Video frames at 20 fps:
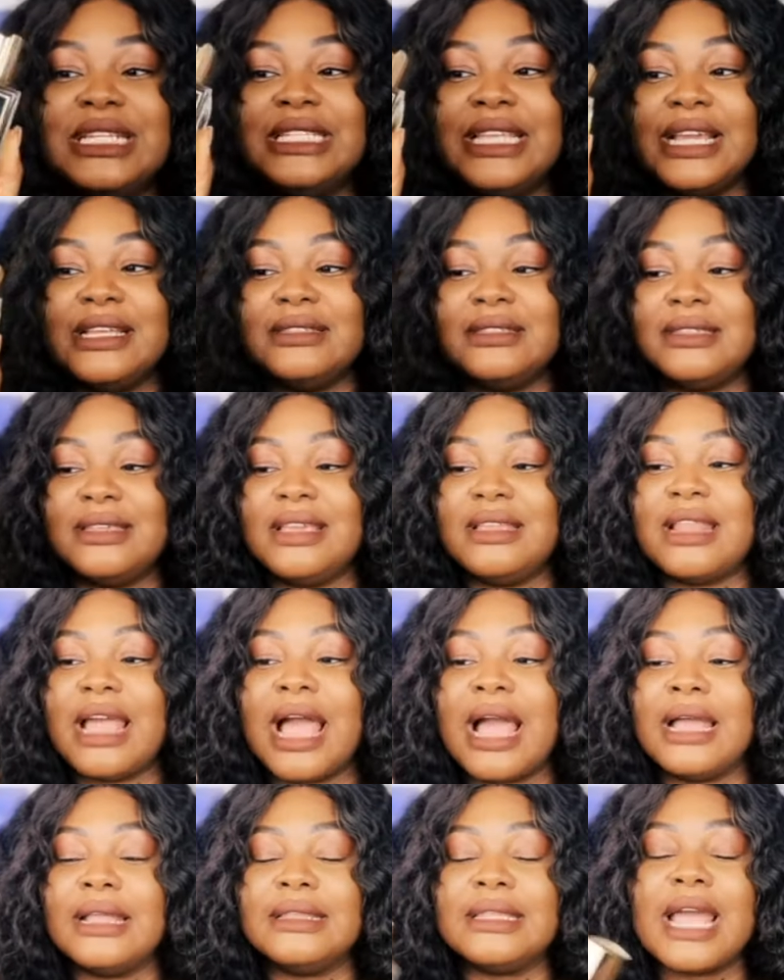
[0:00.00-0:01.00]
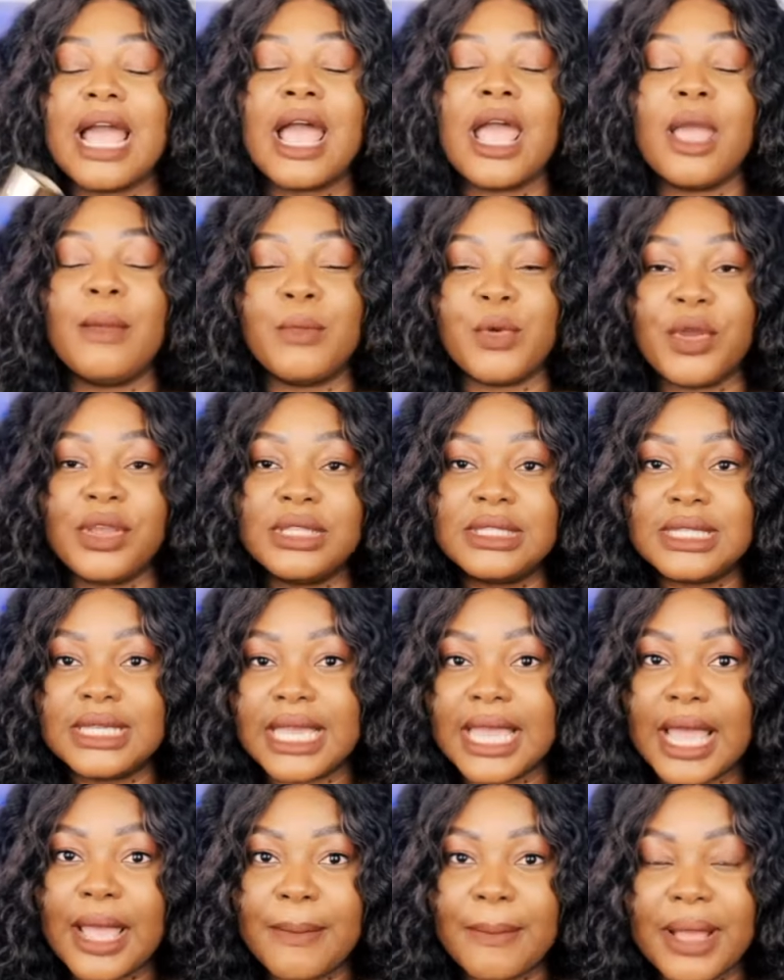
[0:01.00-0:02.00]
denting, and I am going to
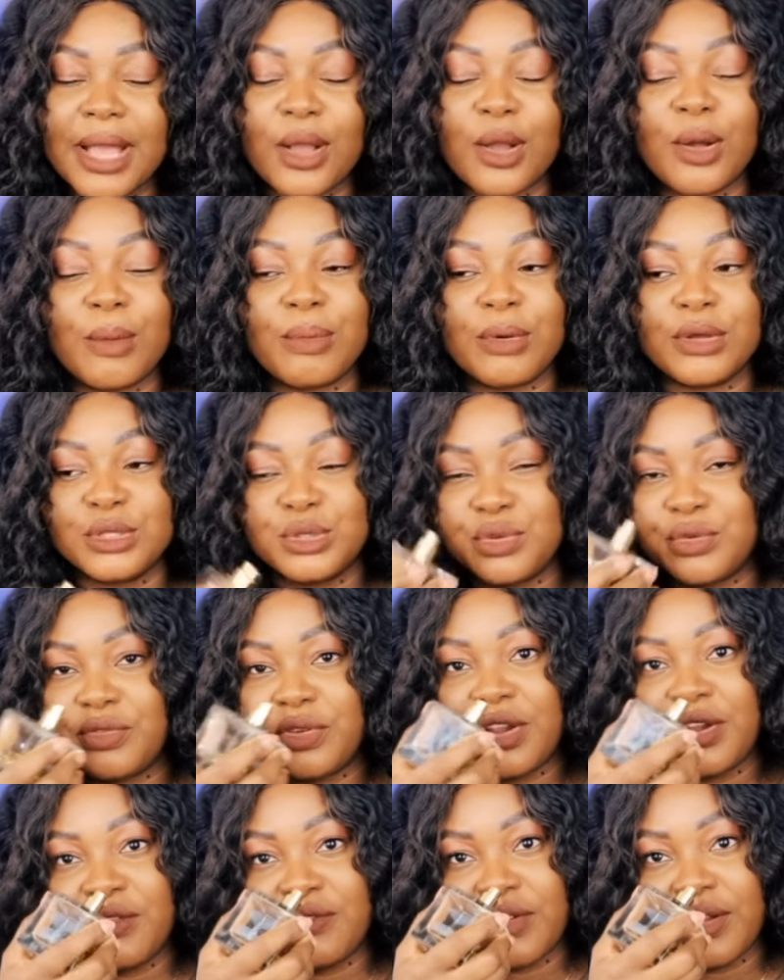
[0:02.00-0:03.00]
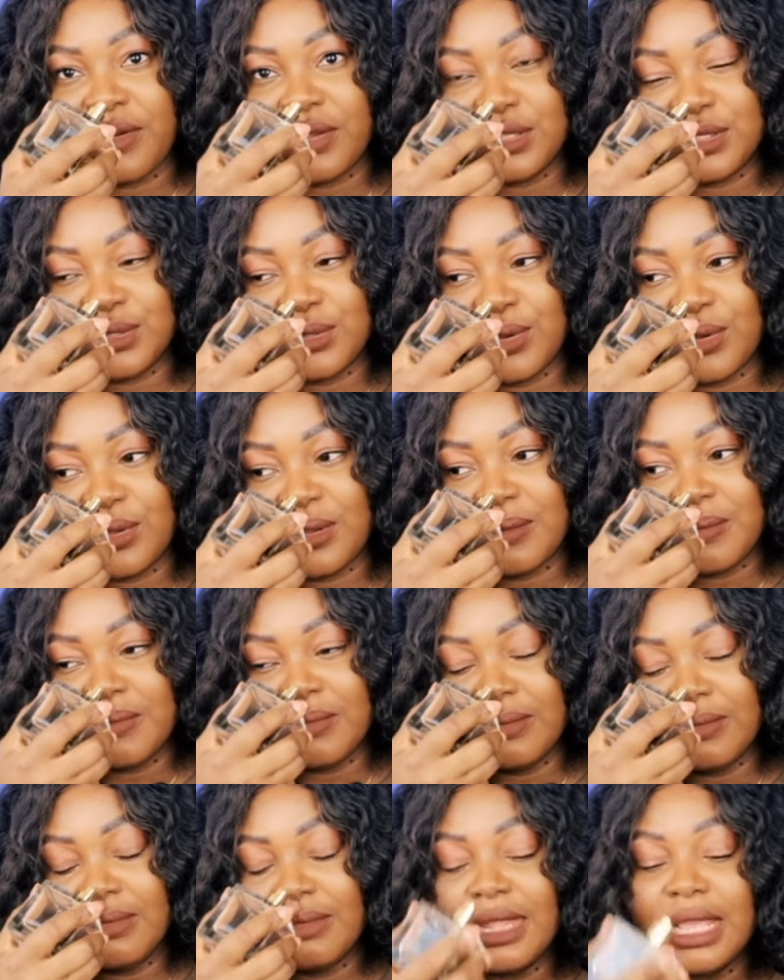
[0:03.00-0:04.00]
get a backup bottle very soon.
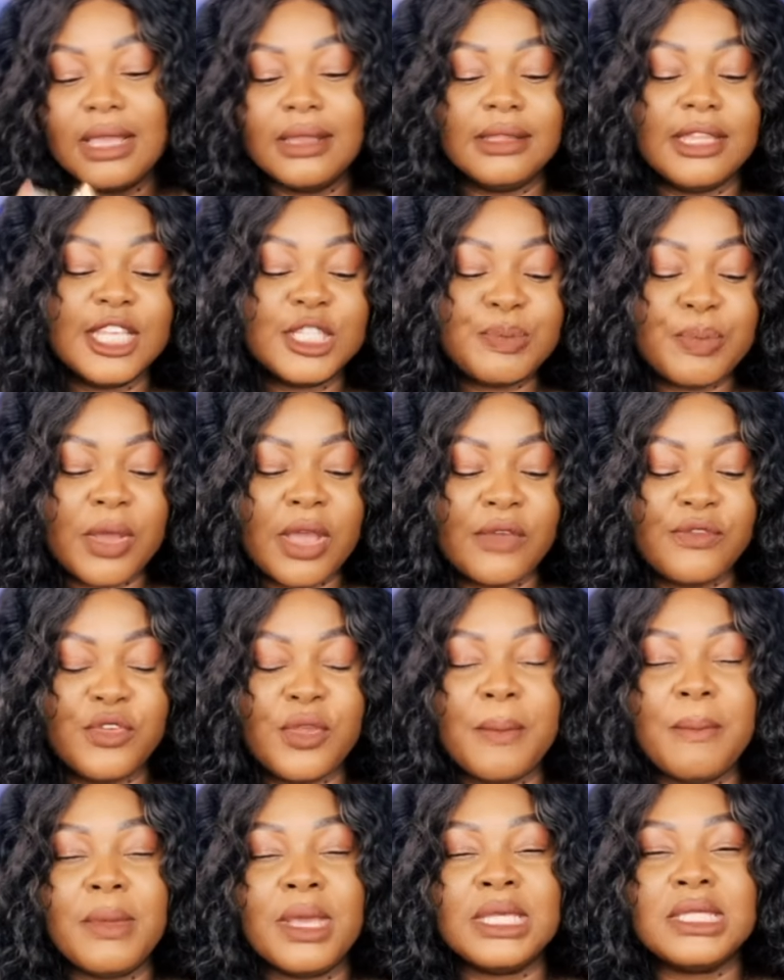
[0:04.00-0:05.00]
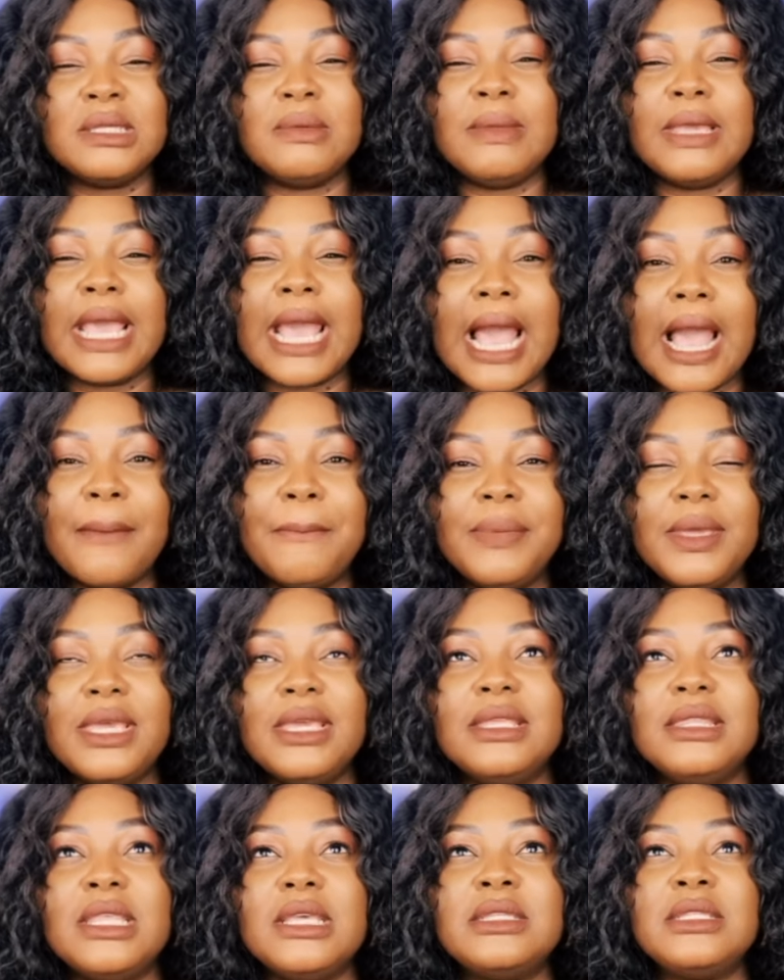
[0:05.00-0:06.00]
This perfume makes me
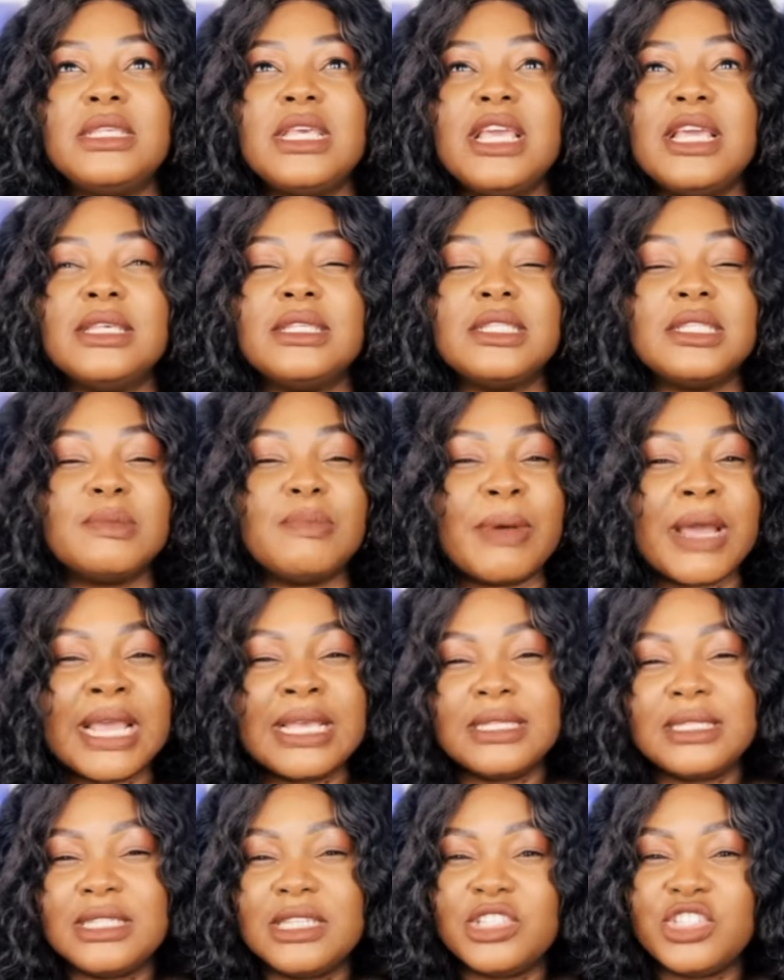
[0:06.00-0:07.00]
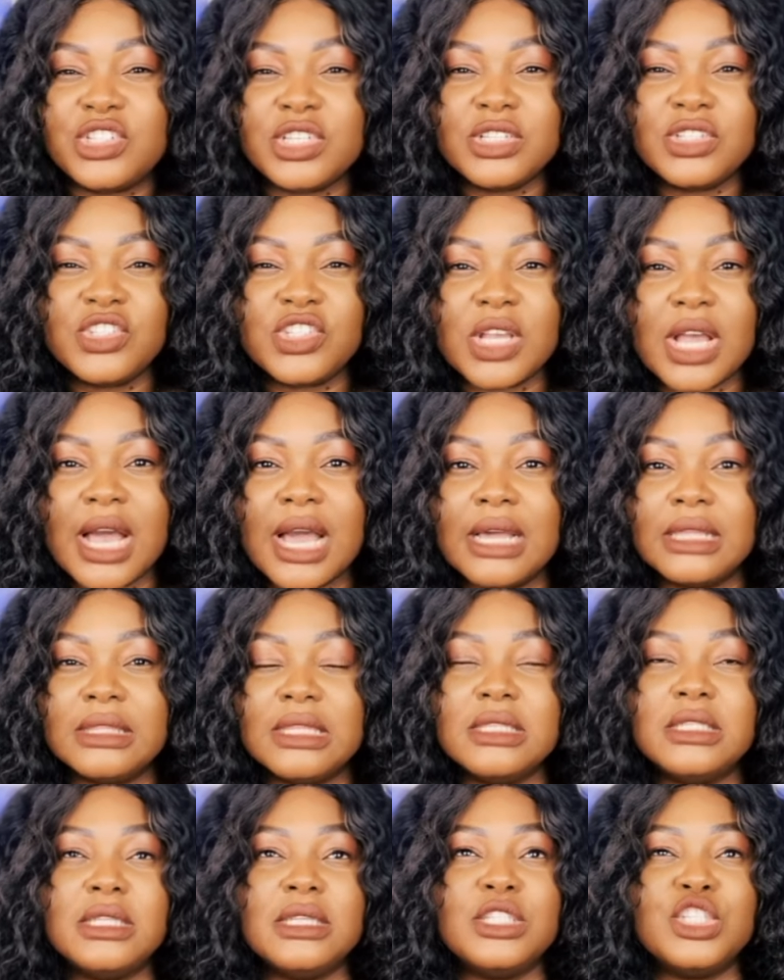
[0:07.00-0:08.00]
happy. This is spicy ginger,
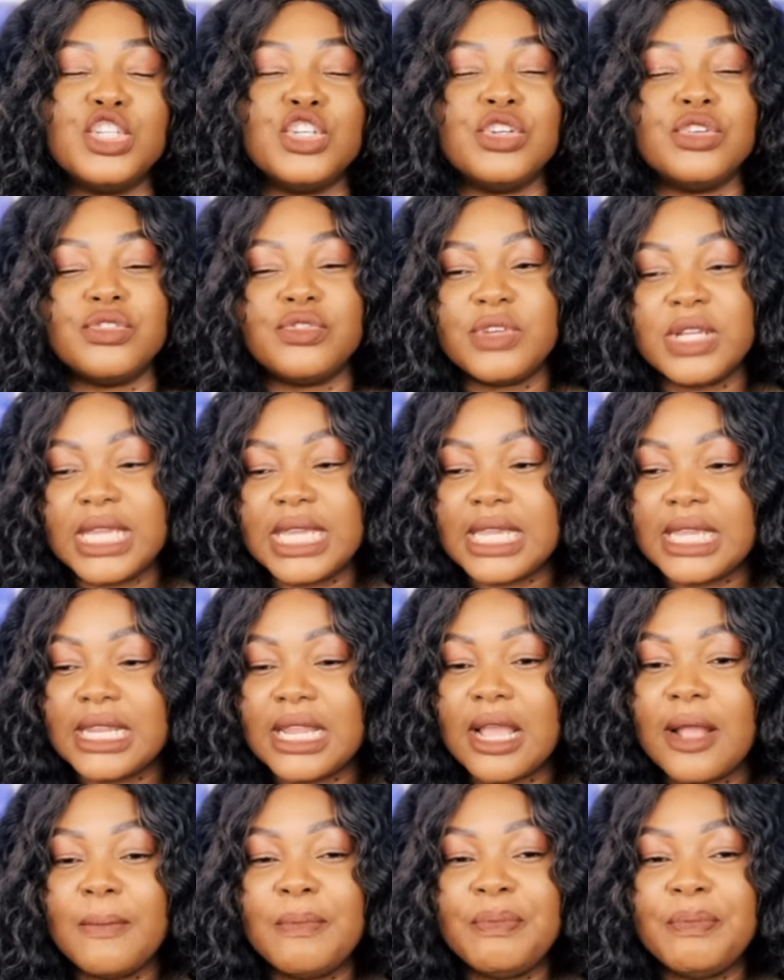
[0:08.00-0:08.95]
this is green,